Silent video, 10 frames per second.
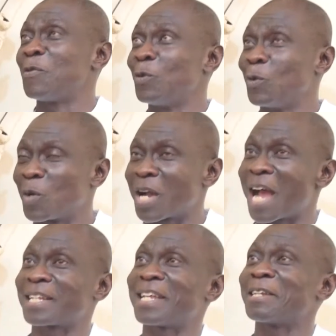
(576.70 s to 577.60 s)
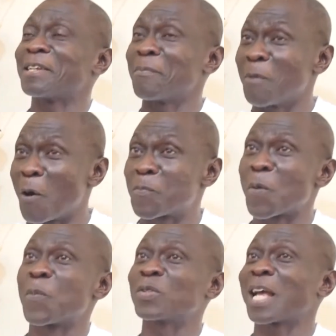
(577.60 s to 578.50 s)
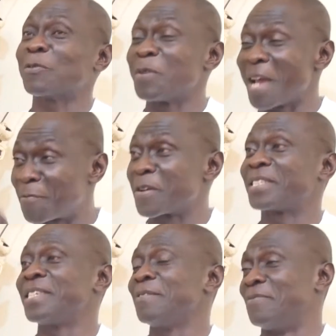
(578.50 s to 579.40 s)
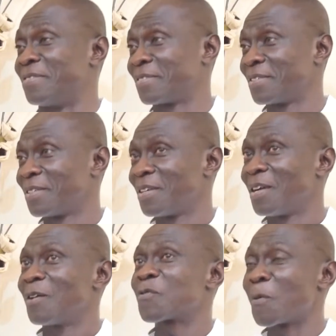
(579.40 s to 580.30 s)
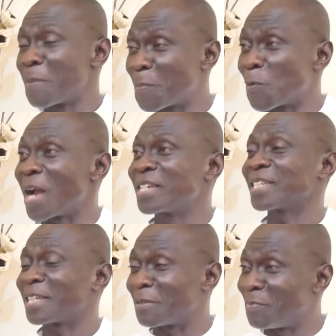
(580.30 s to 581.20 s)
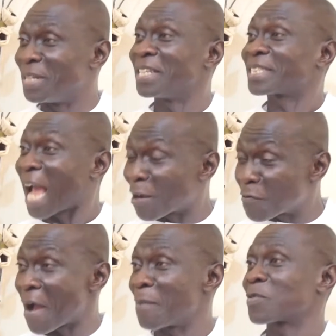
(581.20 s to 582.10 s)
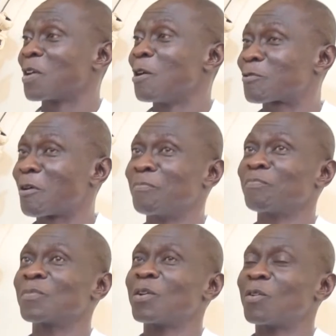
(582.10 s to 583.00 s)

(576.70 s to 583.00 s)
you look at the number of proposals we have received from people who are interested in building tank farms, some